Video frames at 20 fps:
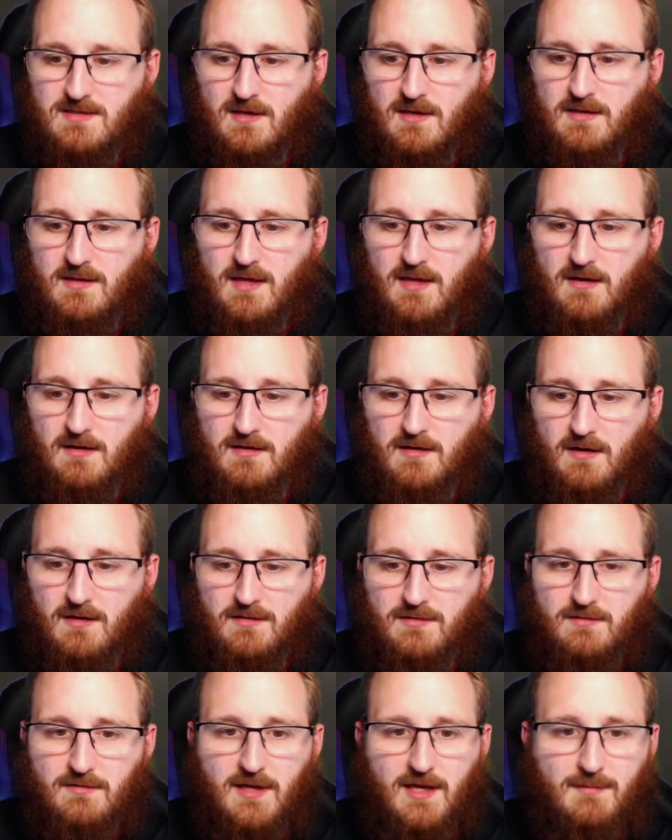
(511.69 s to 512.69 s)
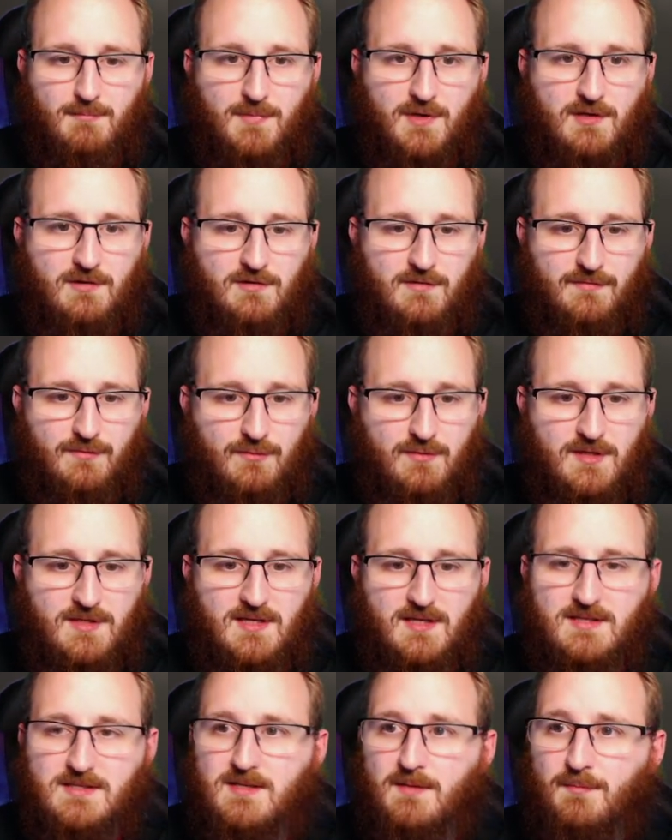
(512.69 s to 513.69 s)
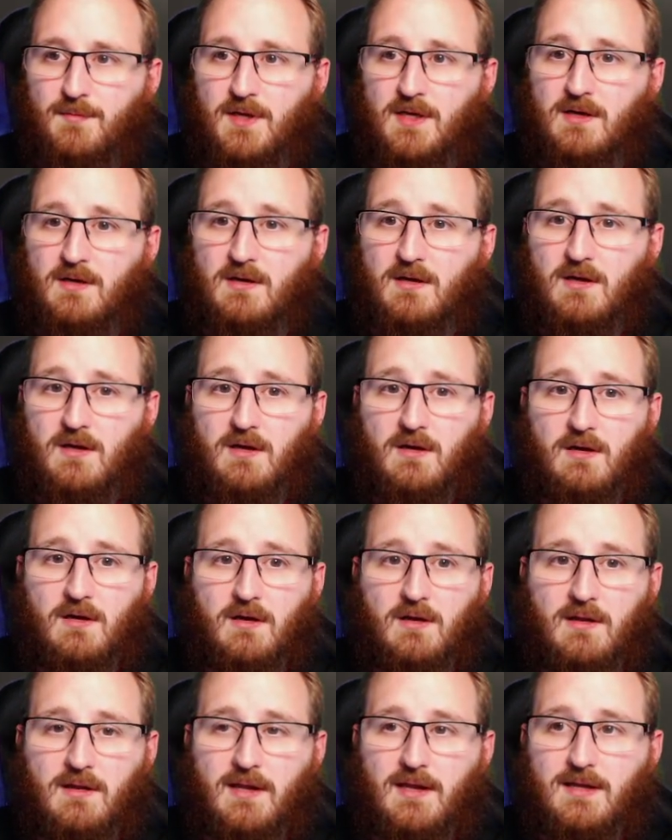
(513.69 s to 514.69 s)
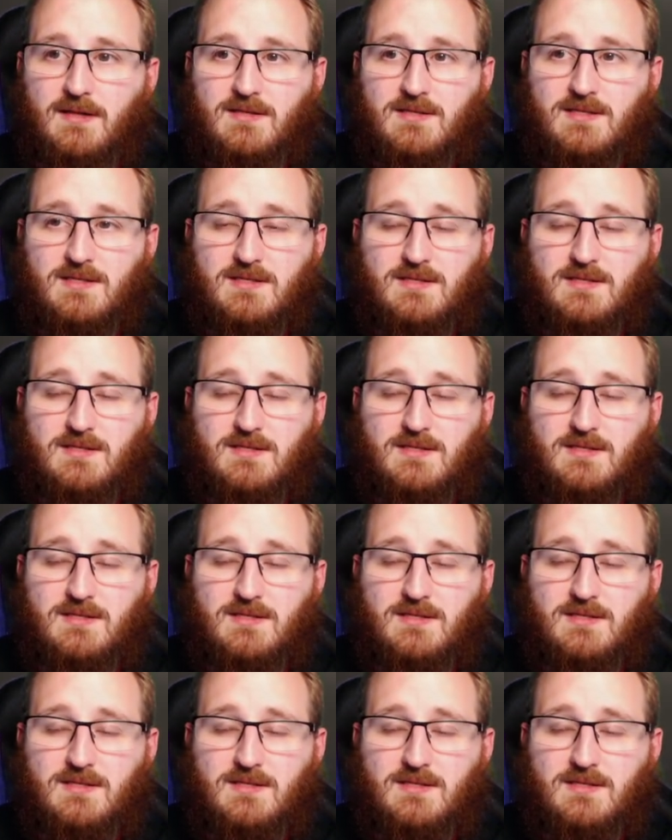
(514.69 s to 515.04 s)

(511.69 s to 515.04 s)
And then I can't do that because I've already done something. Let's